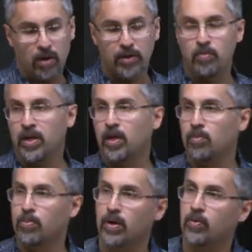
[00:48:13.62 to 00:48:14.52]
are you making
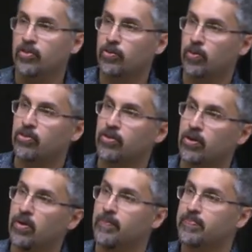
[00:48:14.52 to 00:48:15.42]
progress towards the
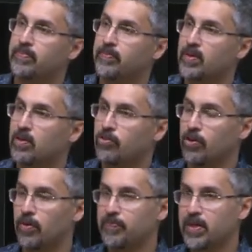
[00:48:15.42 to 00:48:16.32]
goal.
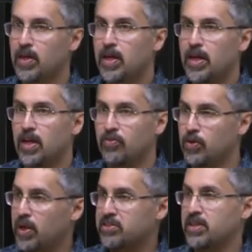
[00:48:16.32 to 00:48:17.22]
So if
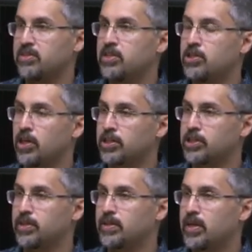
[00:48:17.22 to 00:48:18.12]
you get to that
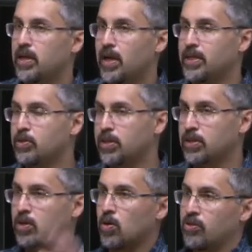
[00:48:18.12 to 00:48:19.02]
T-junction and you think
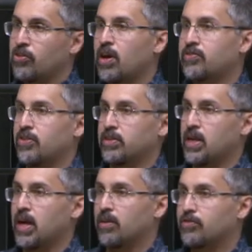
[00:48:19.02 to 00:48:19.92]
the goal is off to the
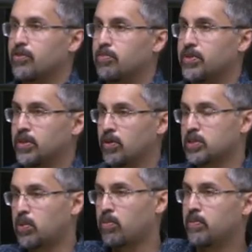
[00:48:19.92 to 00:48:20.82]
left, but the
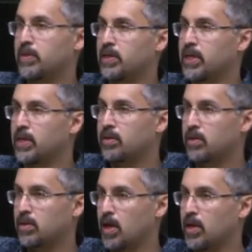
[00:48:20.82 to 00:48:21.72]
lowest probability
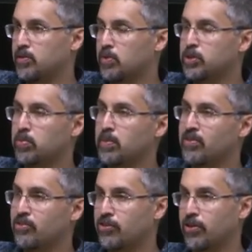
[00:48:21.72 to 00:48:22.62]
uh, motion
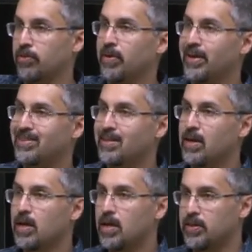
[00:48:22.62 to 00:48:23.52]
primitive is to turn right,
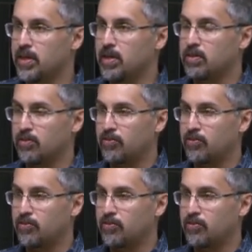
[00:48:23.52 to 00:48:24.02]
the, the